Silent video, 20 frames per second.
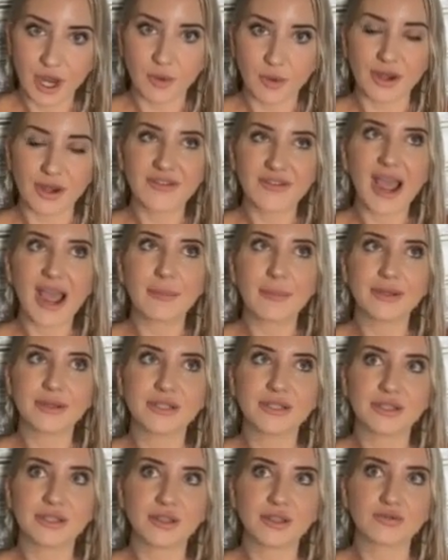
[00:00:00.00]
Whatever
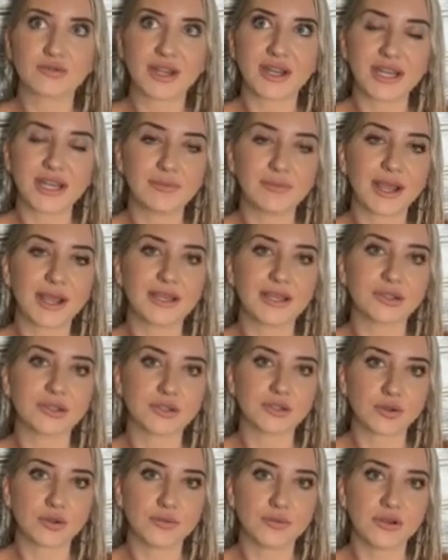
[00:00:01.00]
happens in the 3D plane is
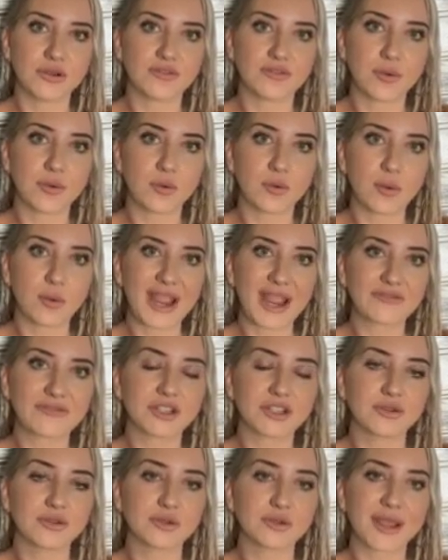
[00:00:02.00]
so beautiful, but what we have
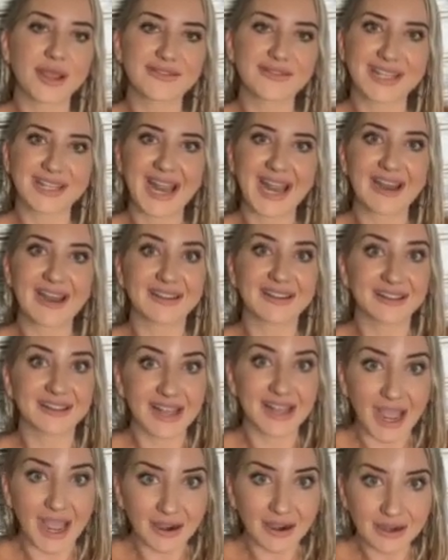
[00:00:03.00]
to do is we have to get out of
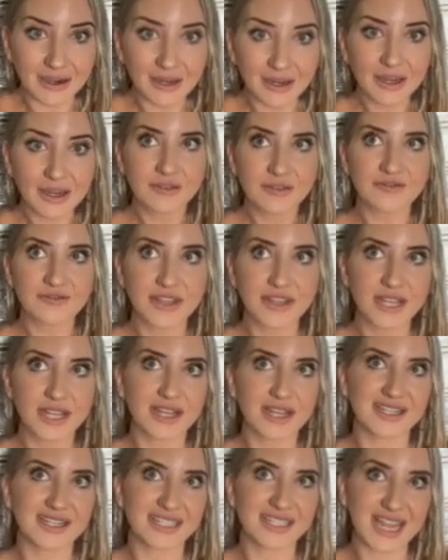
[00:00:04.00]
lack,
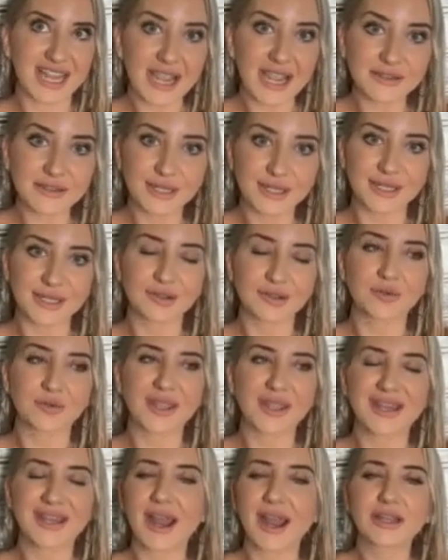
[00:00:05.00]
fear and scarcity so that
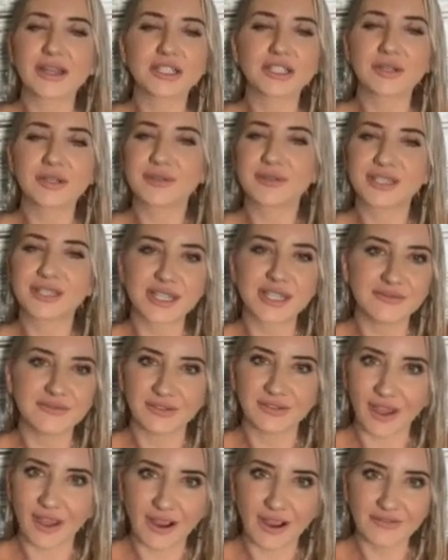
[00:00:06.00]
we can actually
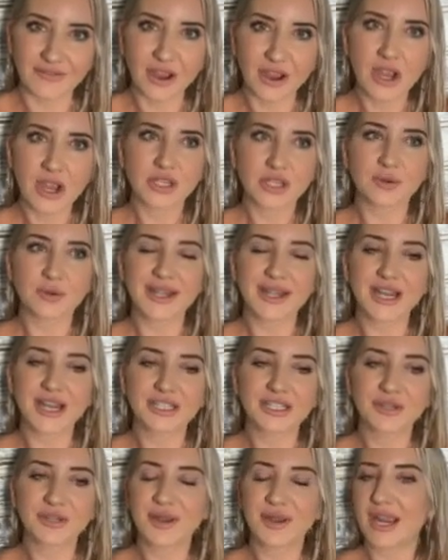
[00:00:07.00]
receive life, so we can
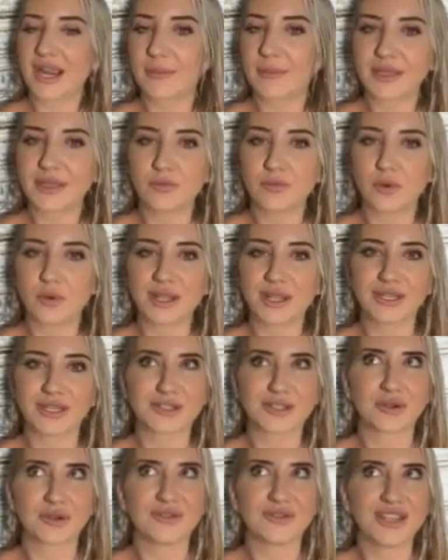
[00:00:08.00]
actually wake up in the morning and
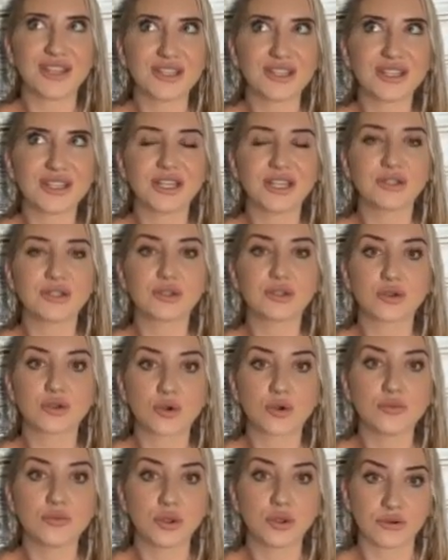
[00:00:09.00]
just go, this is
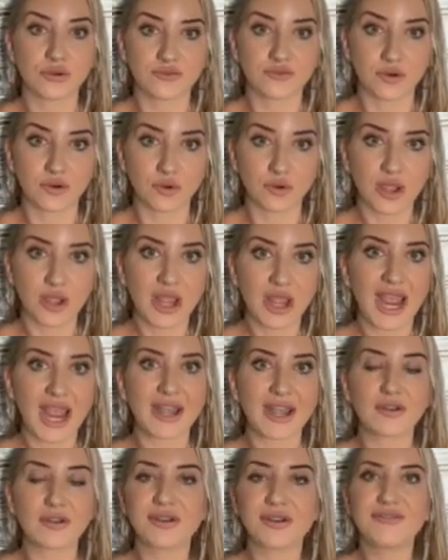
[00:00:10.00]
so beautiful,
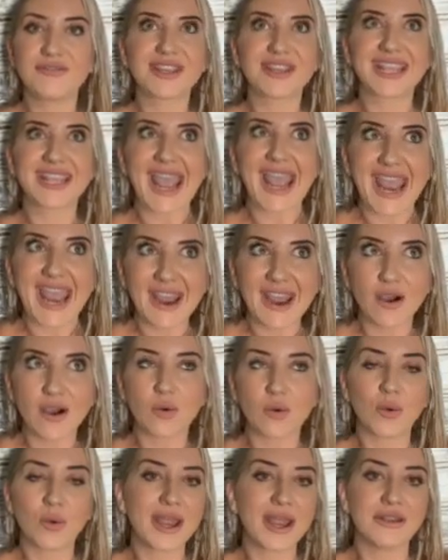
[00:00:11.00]
and I don't even care
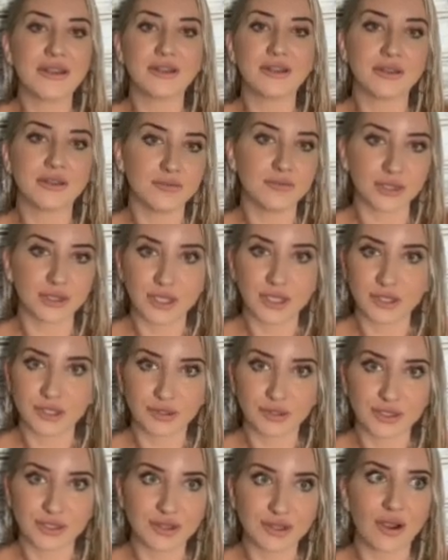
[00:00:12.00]
when the $1 million
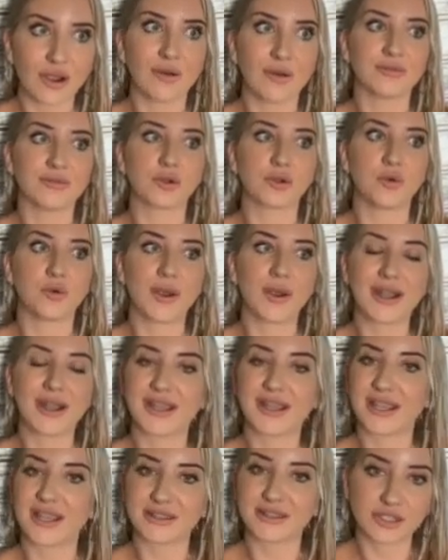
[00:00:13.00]
comes or when
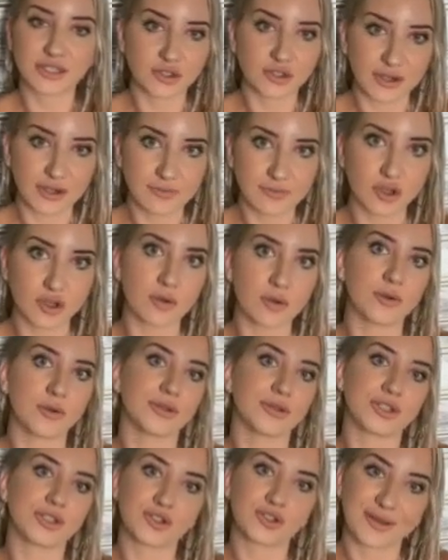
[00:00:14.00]
I get this dream job
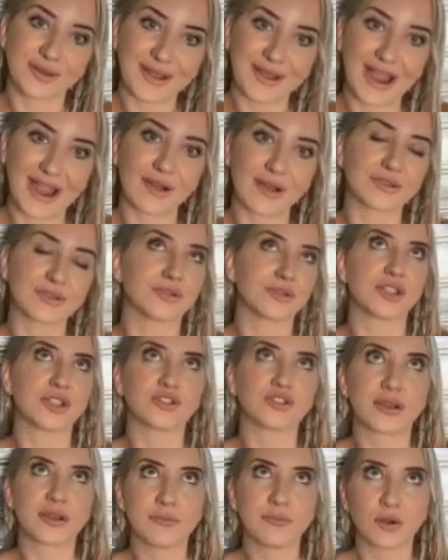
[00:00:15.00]
or this dream house or this
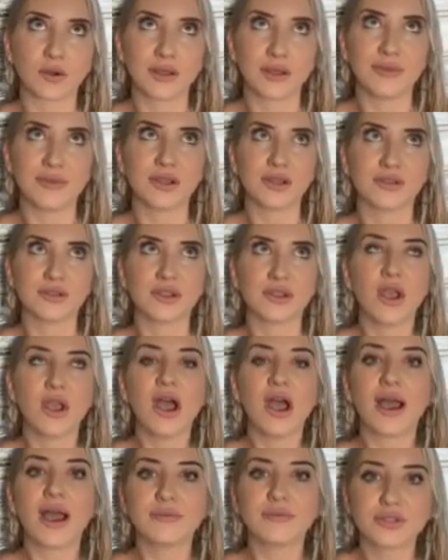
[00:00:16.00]
dream body, because
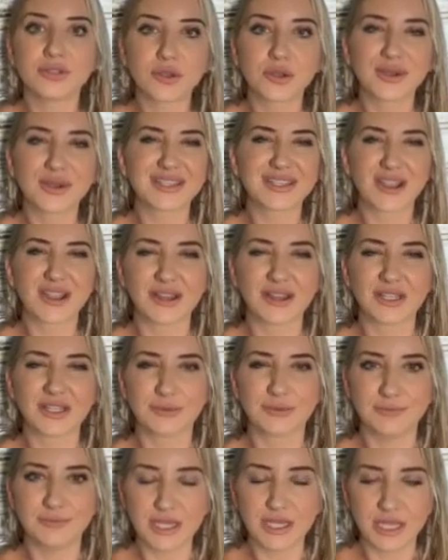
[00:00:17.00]
I'm so excited
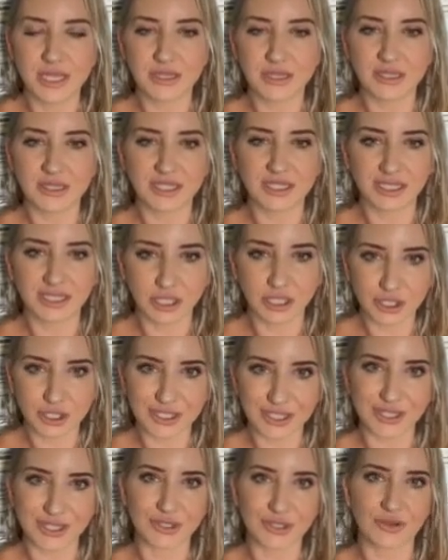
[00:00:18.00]
to be in the
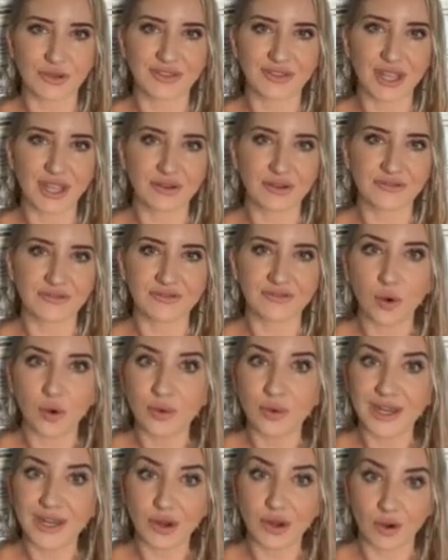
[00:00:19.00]
deliciousness of the
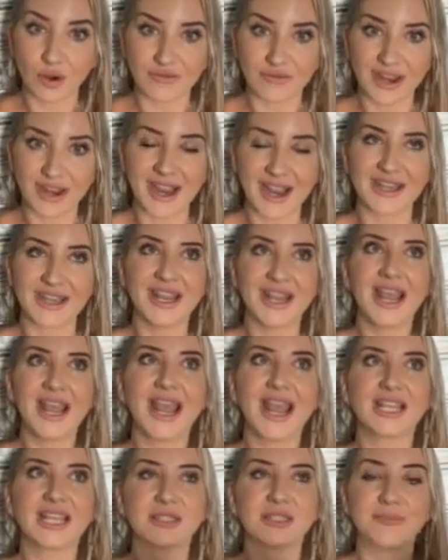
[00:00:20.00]
unfolding of it and
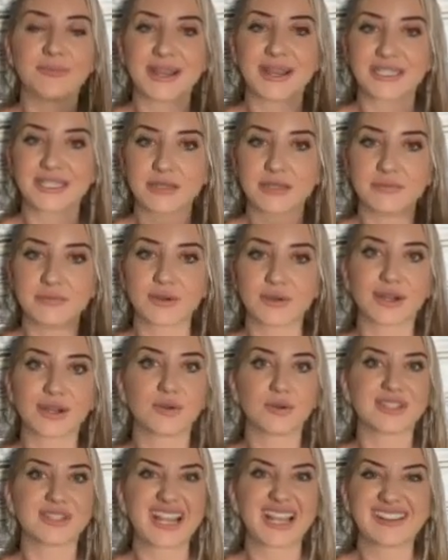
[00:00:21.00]
expecting
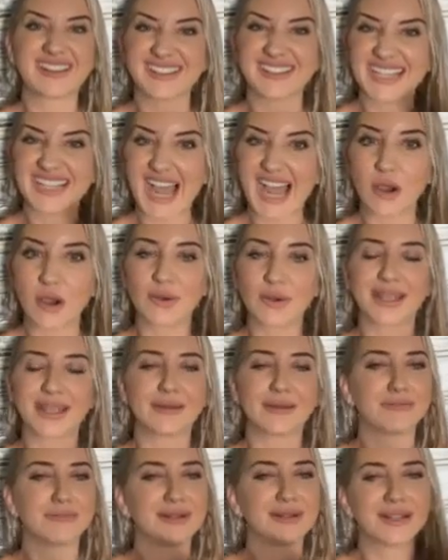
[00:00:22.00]
miracles and allowing
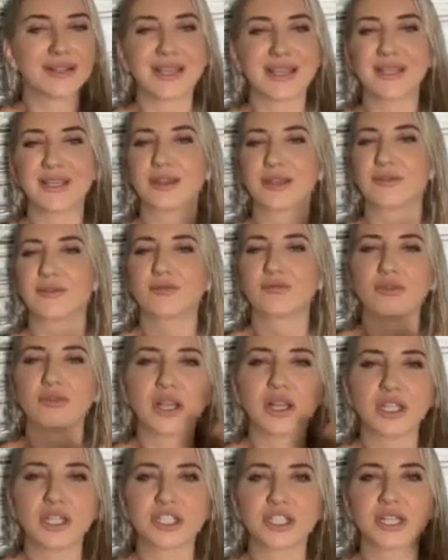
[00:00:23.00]
and playing enjoying and
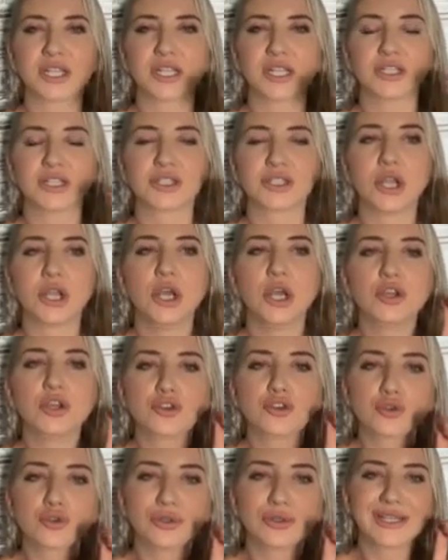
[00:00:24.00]
relishing and just
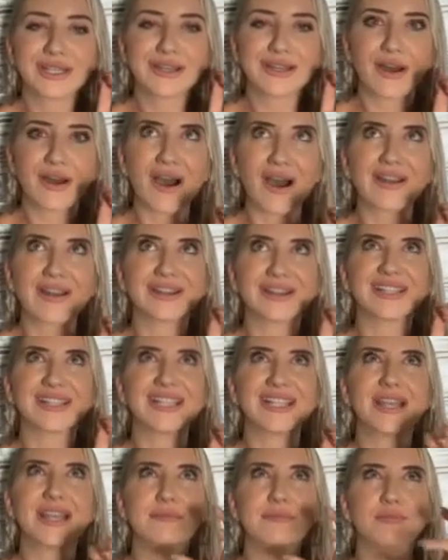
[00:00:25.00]
truly and
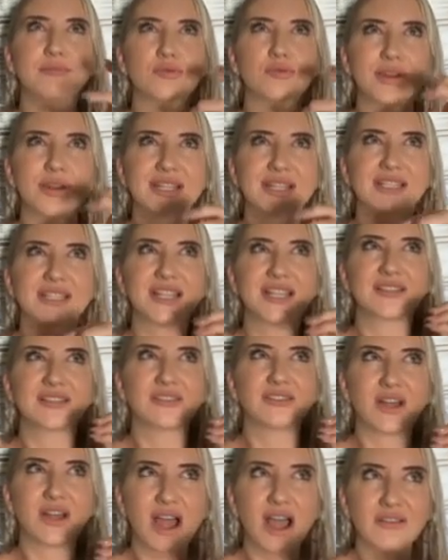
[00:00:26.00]
utterly
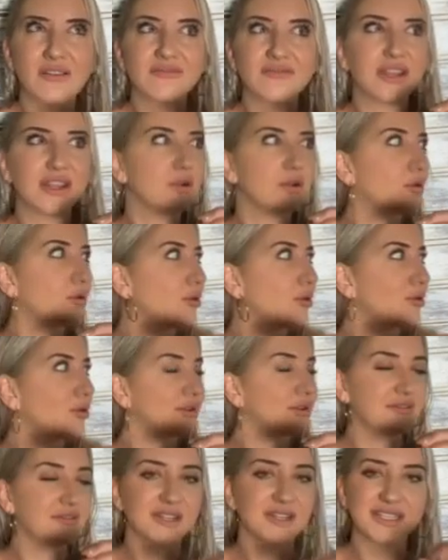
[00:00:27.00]
embracing life in
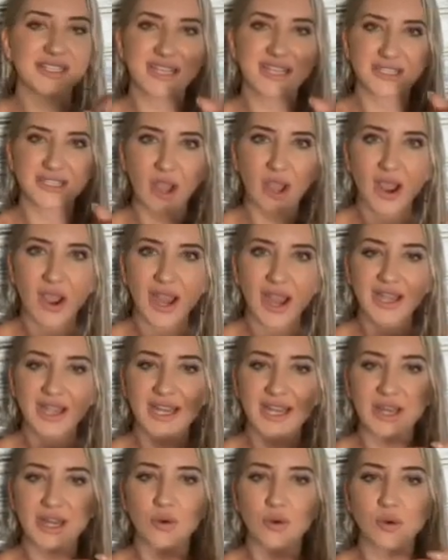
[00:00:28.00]
all of its
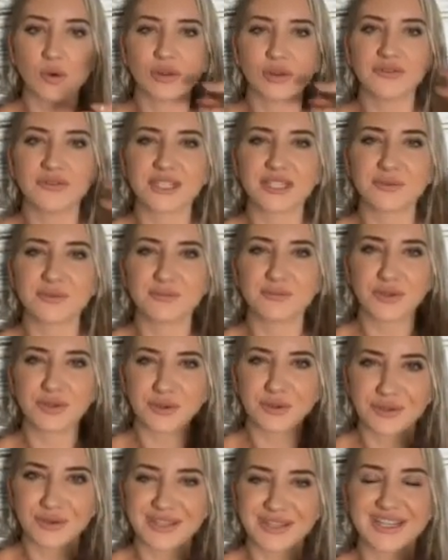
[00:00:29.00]
entirety and all of its
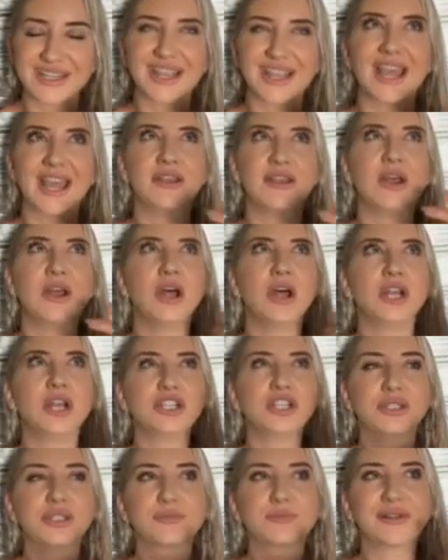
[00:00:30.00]
beauty, and
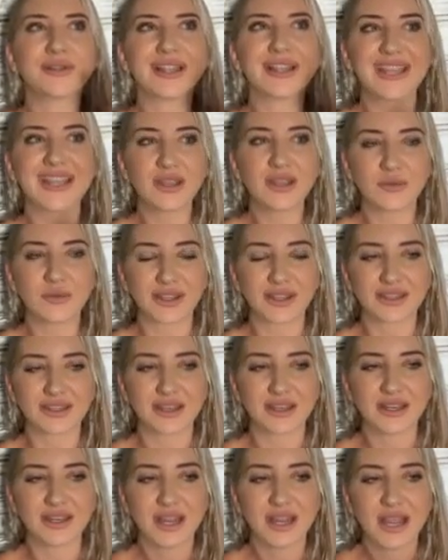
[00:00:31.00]
just playing with
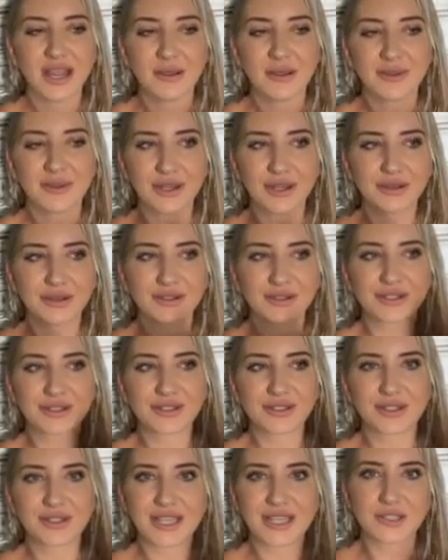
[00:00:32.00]
it, because